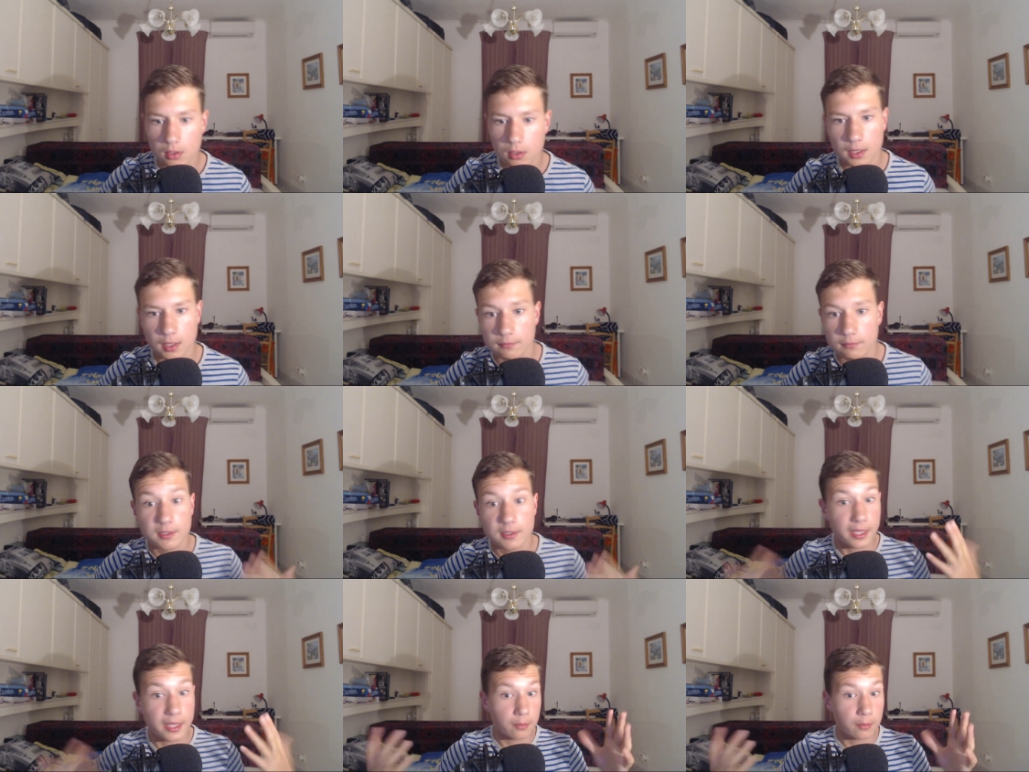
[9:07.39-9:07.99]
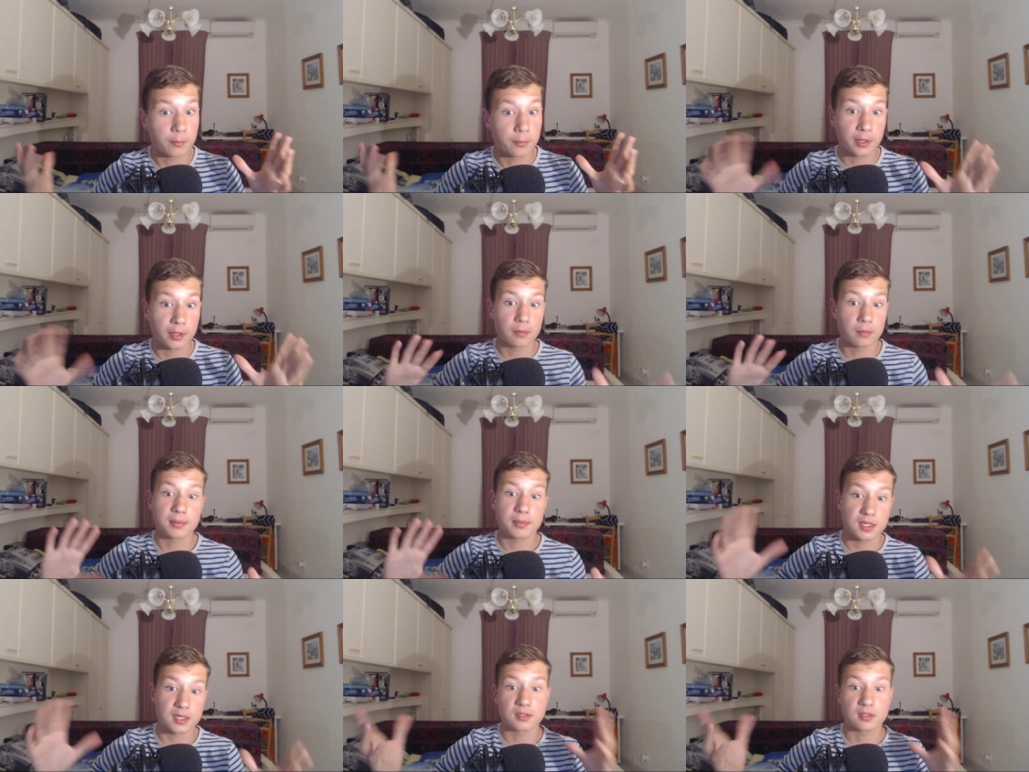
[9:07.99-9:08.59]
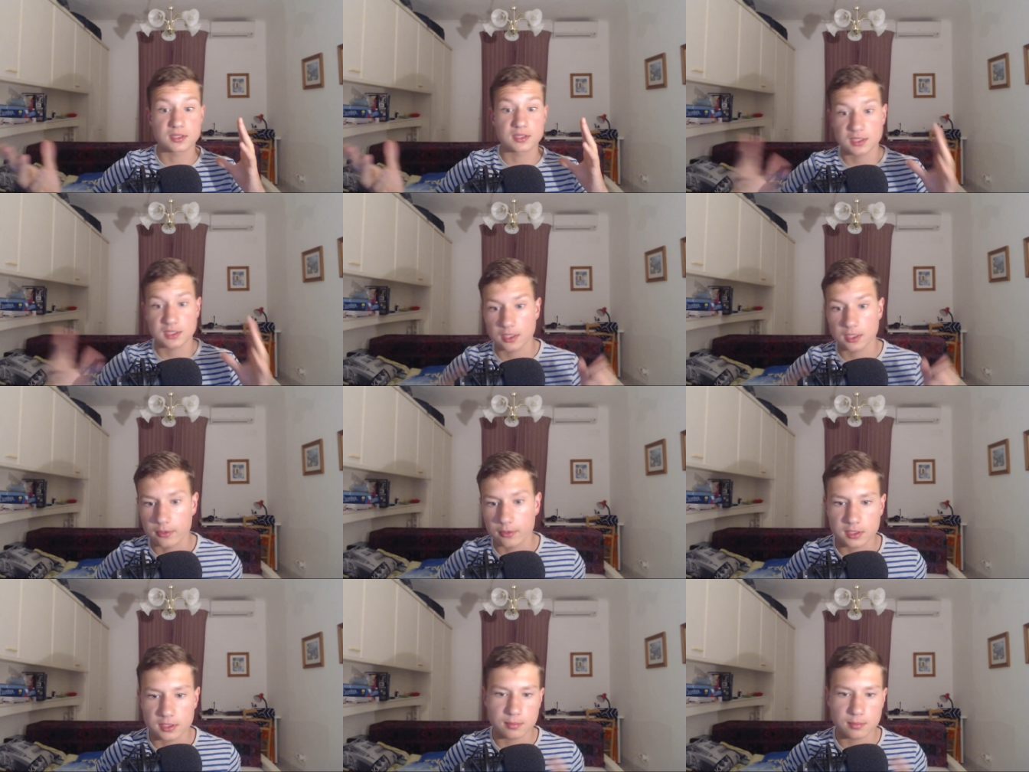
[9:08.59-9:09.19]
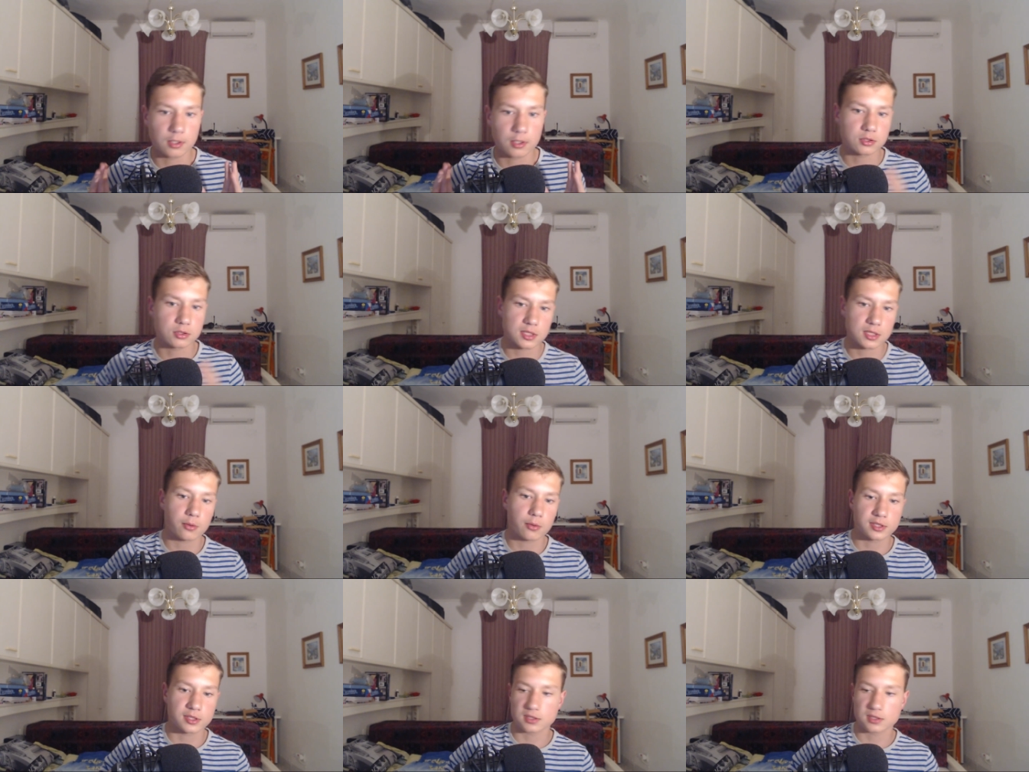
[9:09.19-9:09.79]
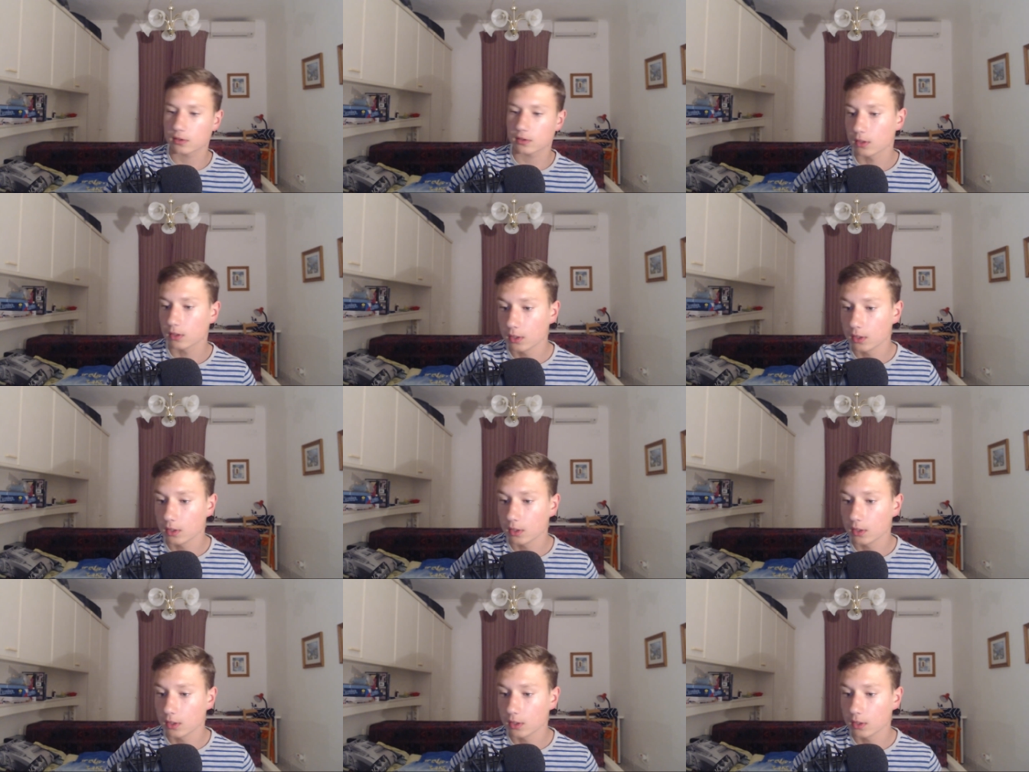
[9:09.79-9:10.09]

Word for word: If there will be a series because now it's a